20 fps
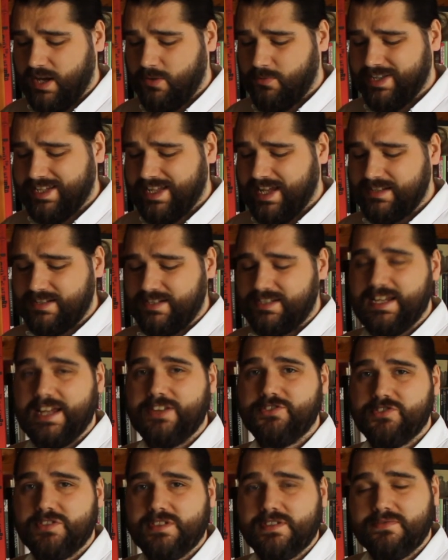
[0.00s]
We'd get
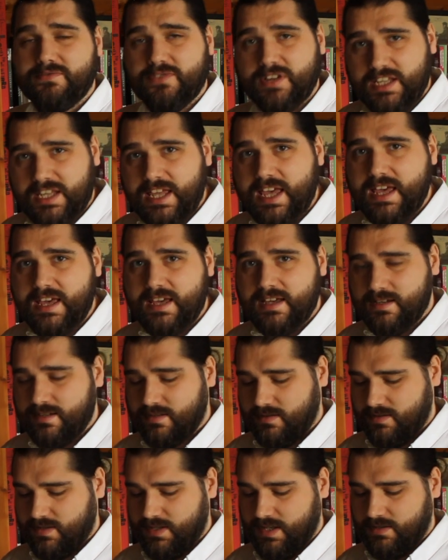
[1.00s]
detentions for a year,"
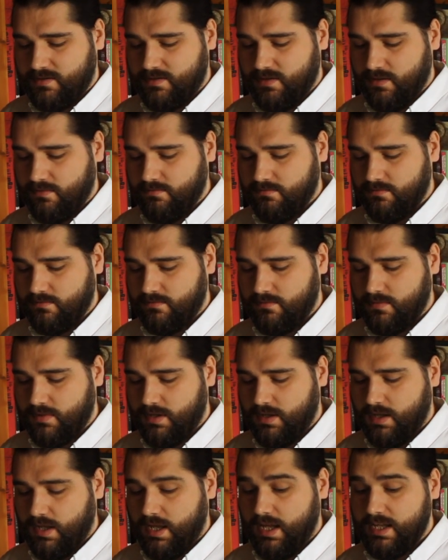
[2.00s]
said Tom.
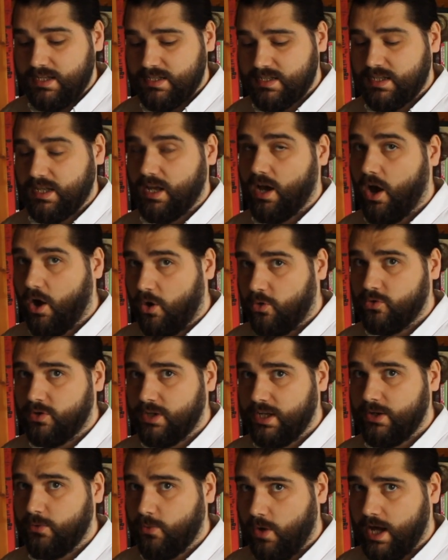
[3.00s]
"It's the
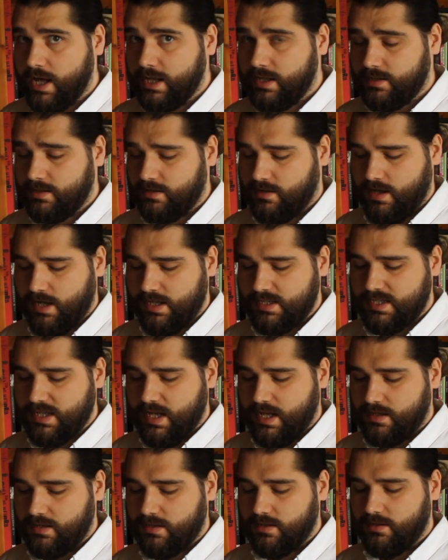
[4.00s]
only way," I
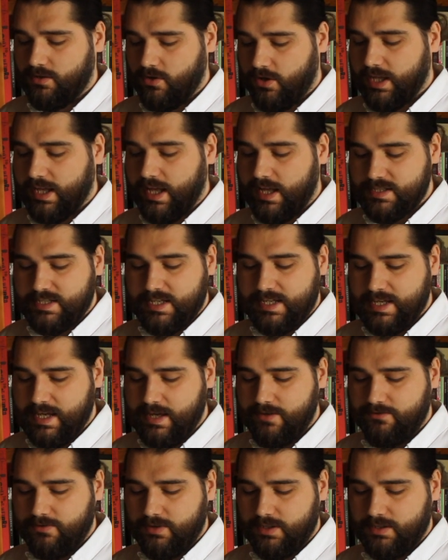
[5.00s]
said, looking at it
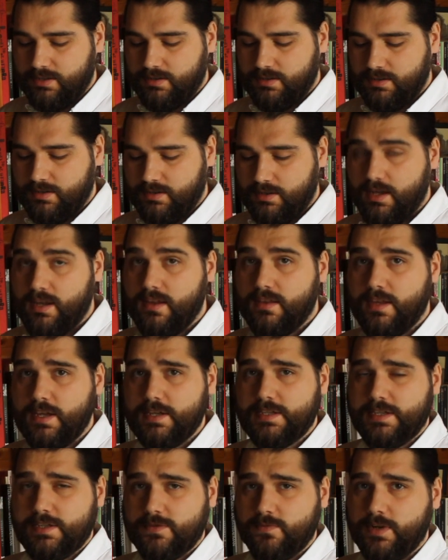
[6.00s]
carefully.
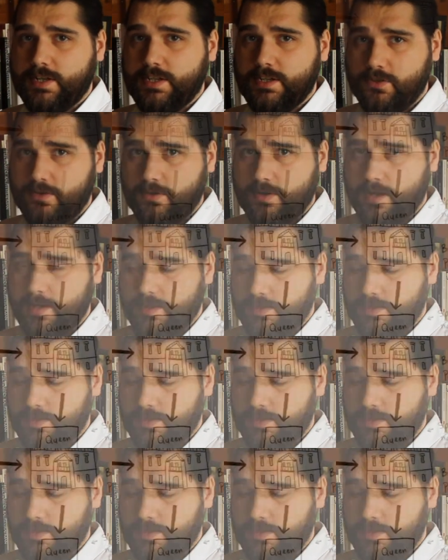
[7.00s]
This is what it looked like.